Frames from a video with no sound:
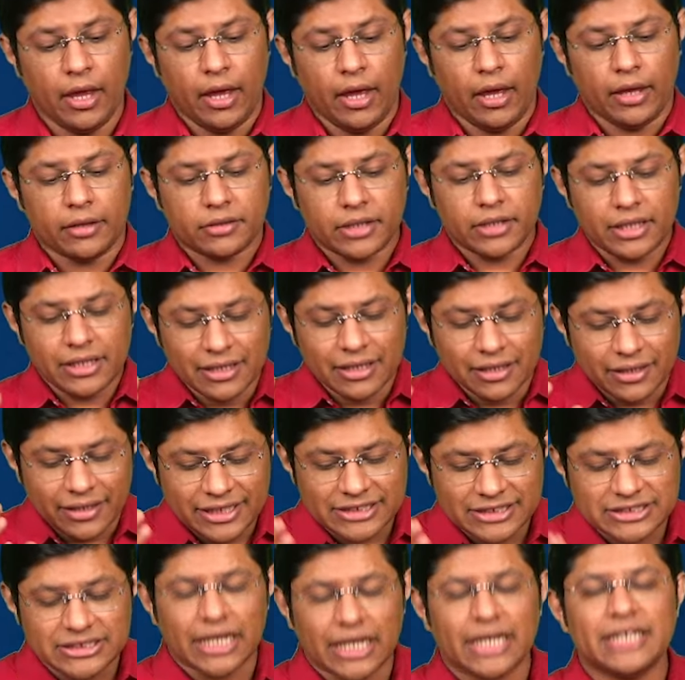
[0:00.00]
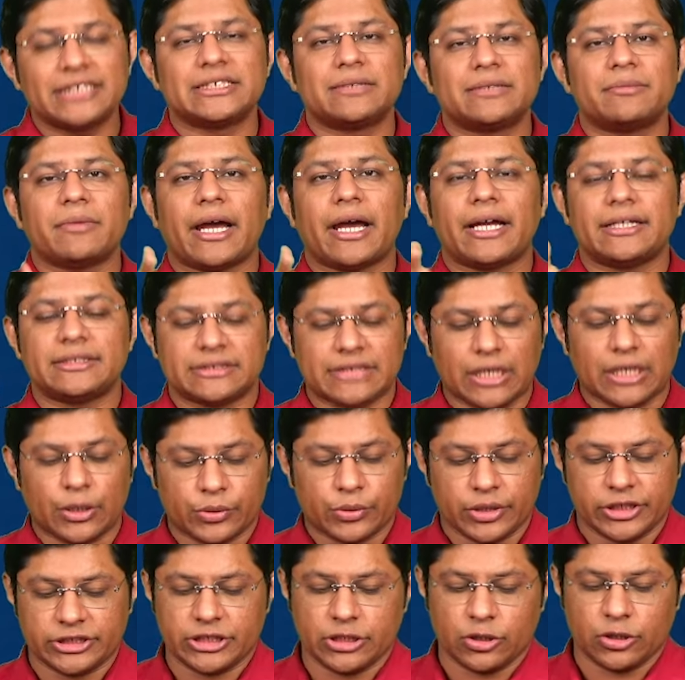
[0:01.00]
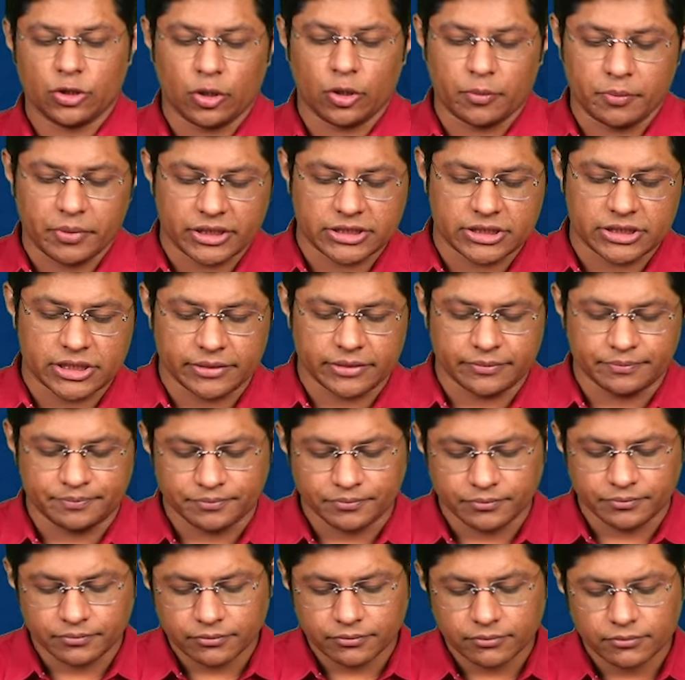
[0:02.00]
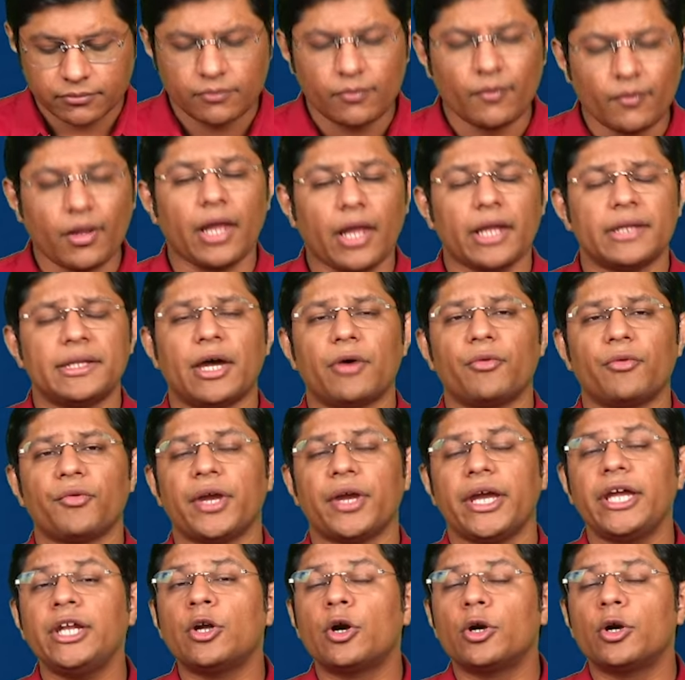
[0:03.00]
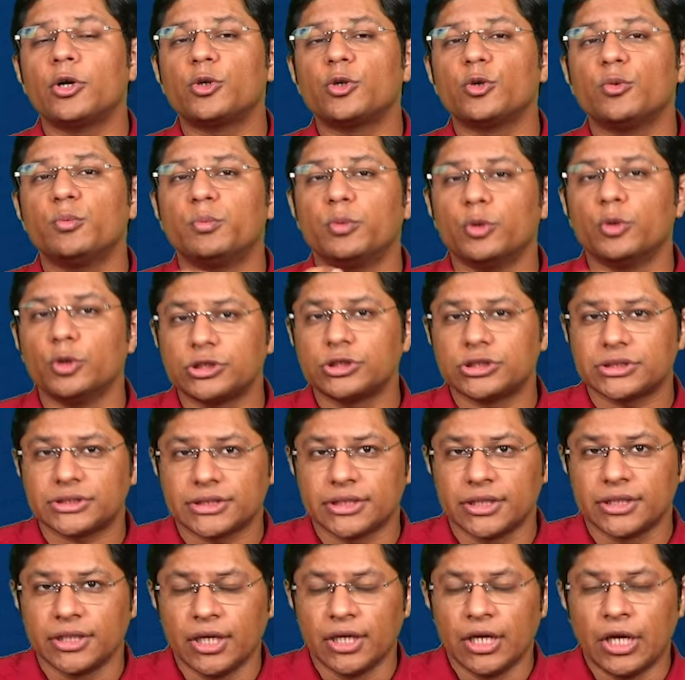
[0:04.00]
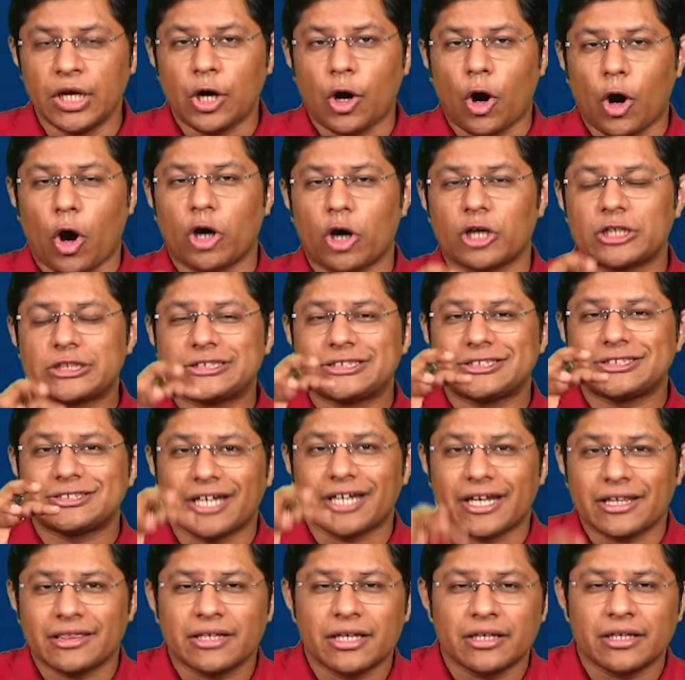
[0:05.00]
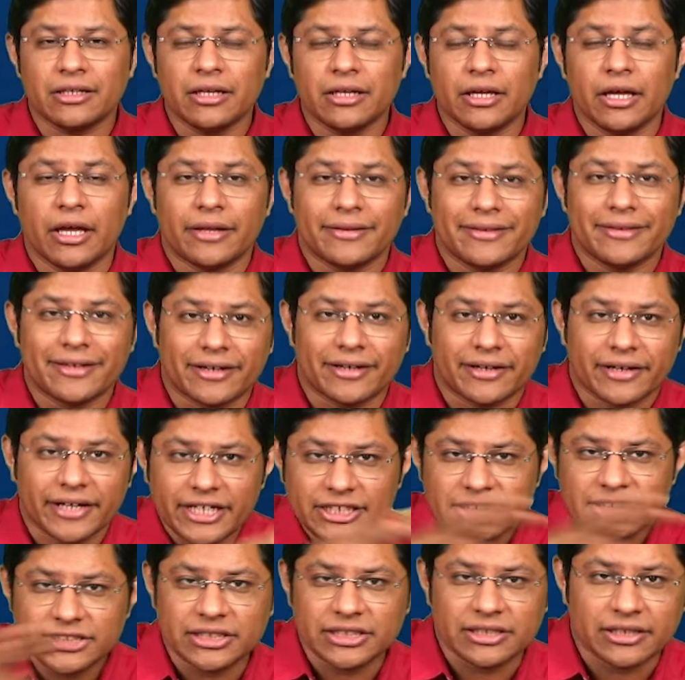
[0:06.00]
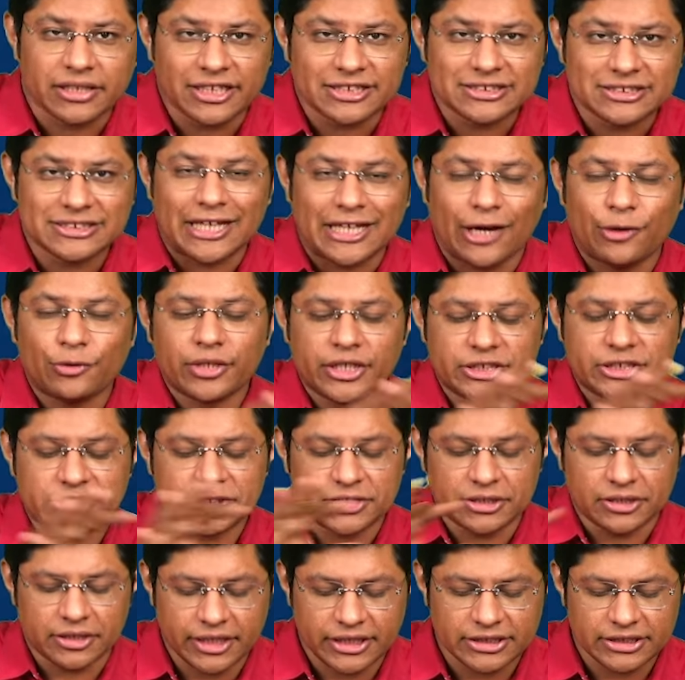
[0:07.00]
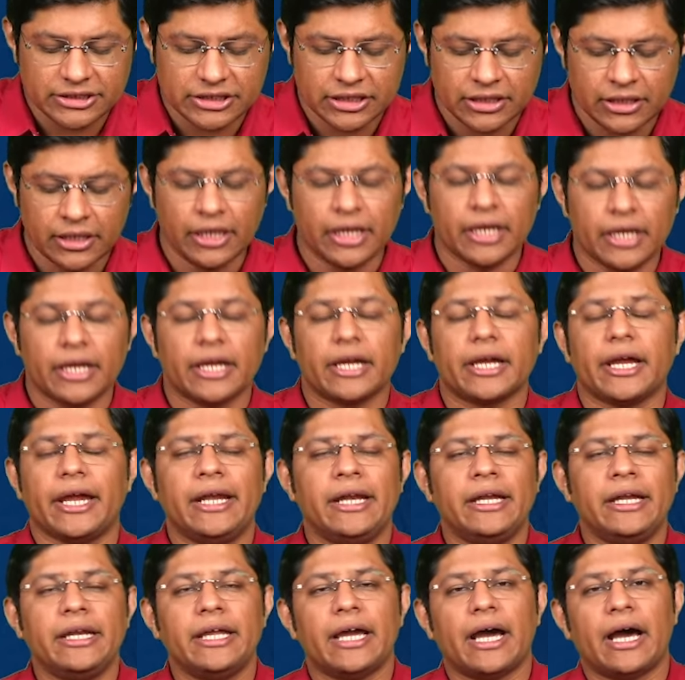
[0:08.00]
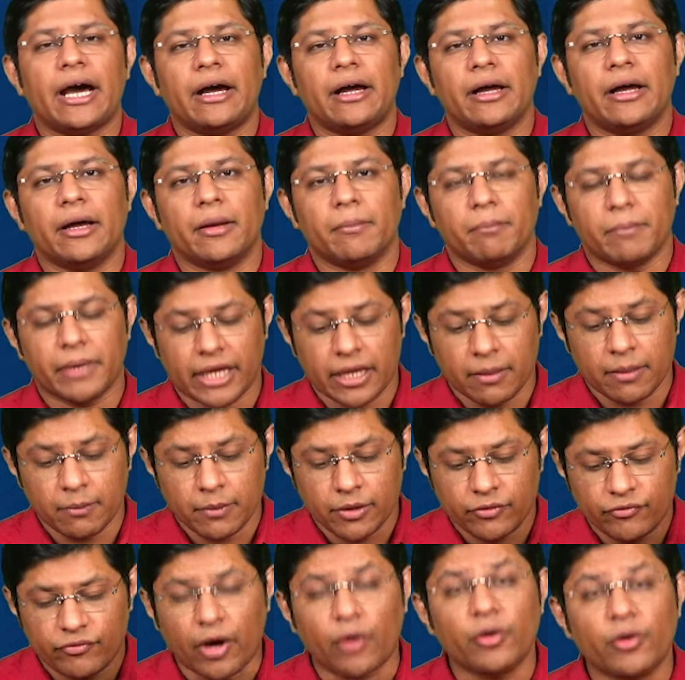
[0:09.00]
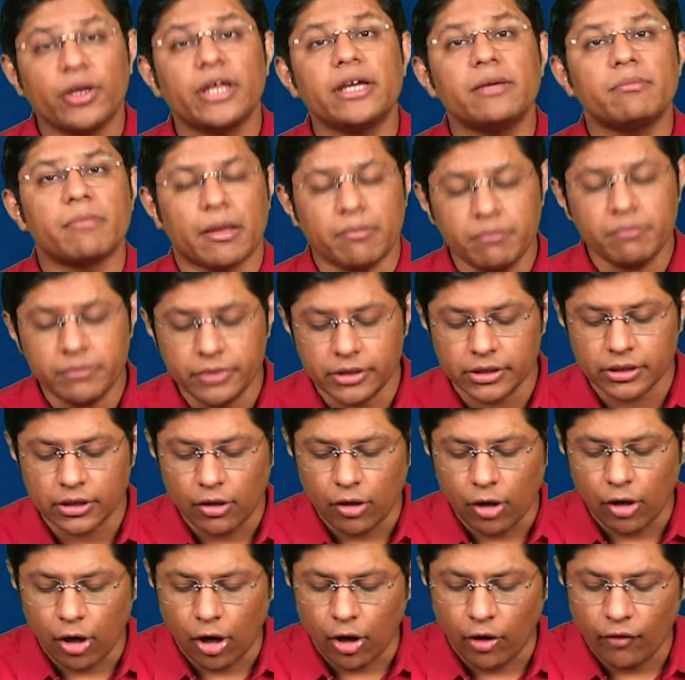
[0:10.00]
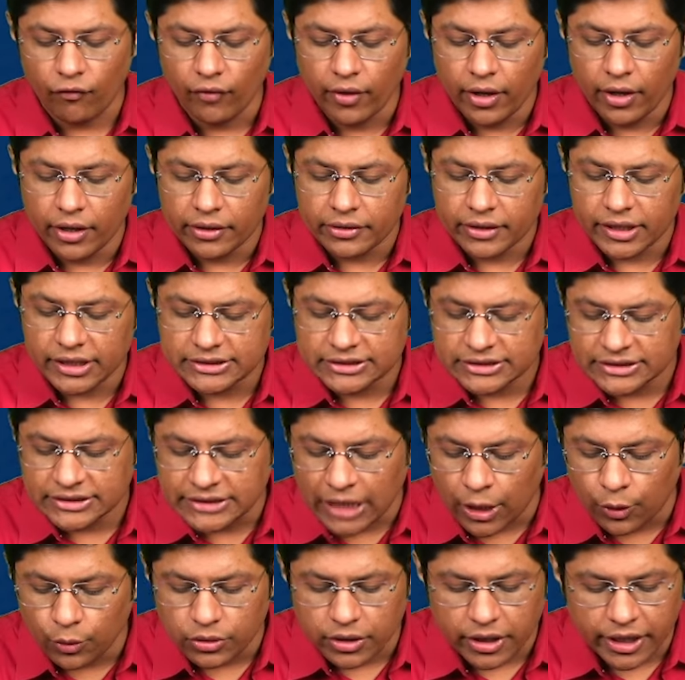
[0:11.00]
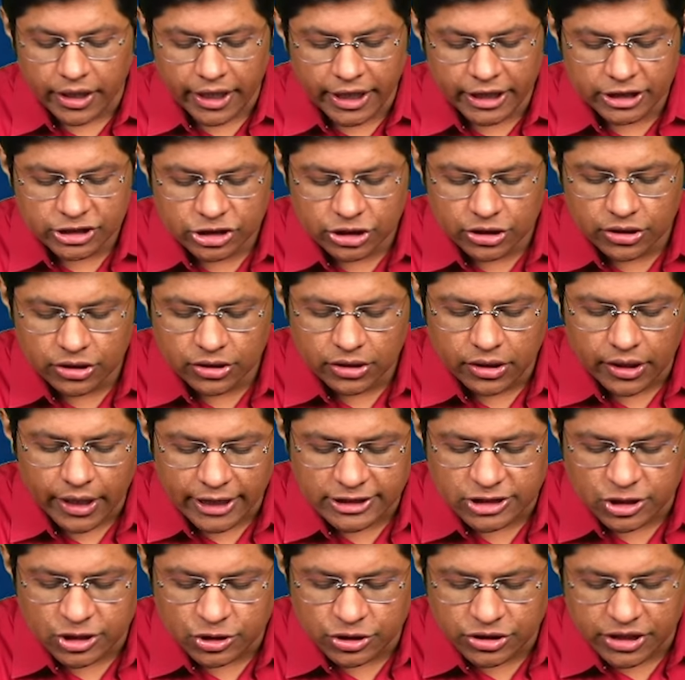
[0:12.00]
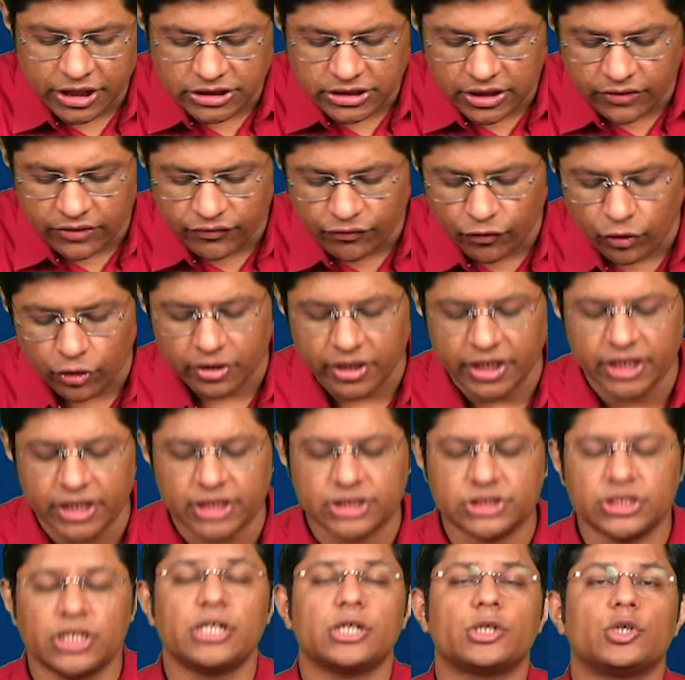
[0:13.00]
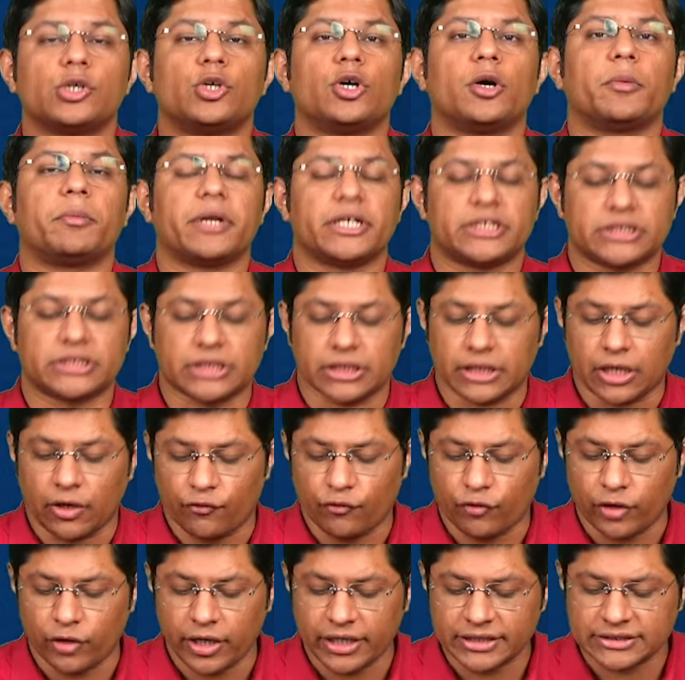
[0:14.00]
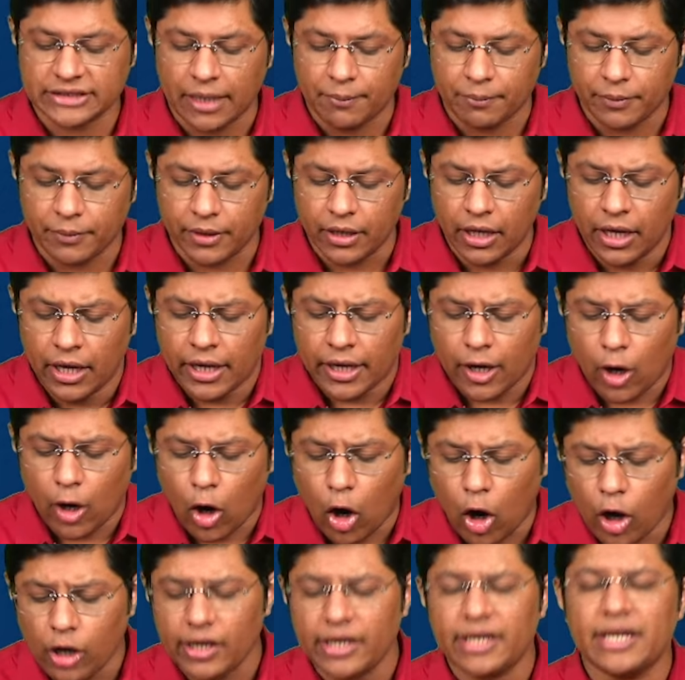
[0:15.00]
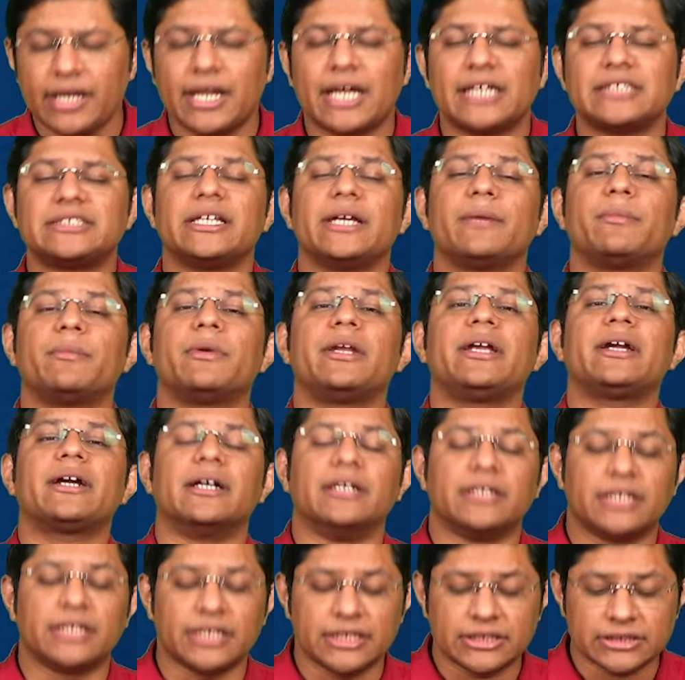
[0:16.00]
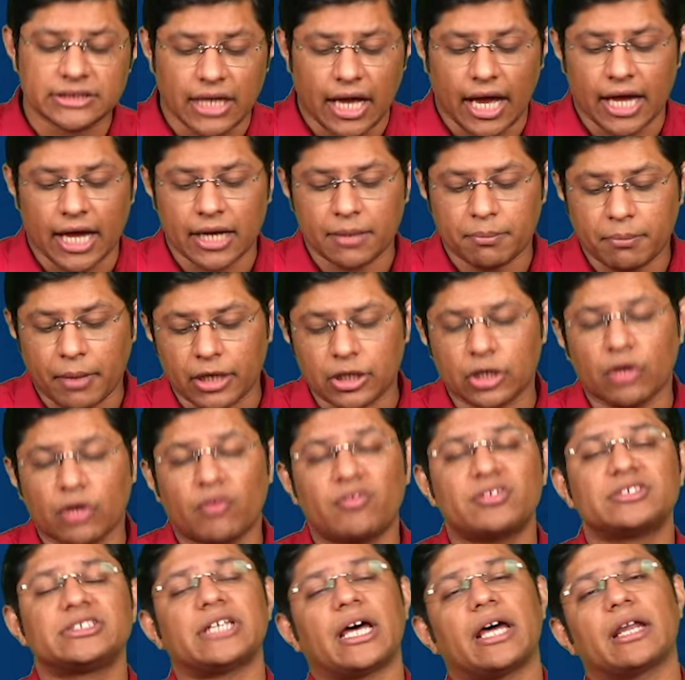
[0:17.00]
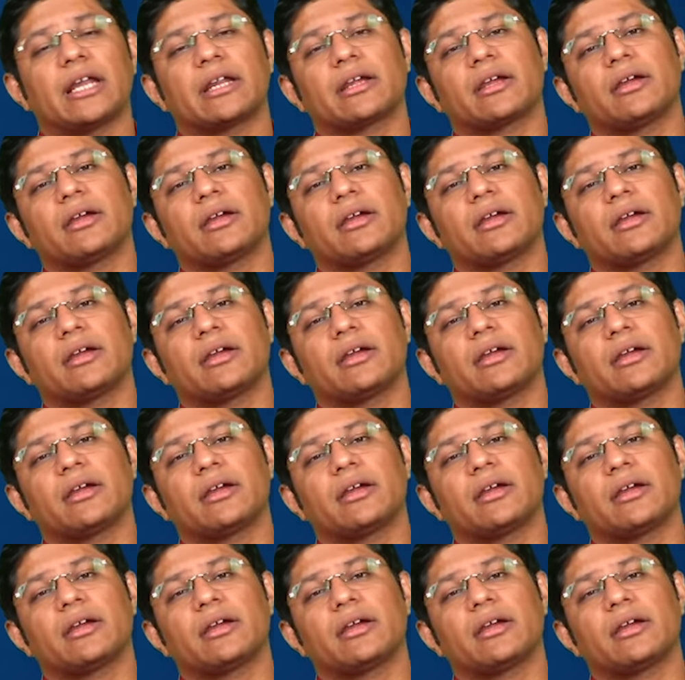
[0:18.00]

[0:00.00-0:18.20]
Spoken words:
Then regionalism and South Asian cooperation. Now, in order to boost or strengthen the region, the South Asian region, India became a founding member of the South Asian Association for Regional Cooperation. Now, for example, all India's neighboring countries are part of SAARC.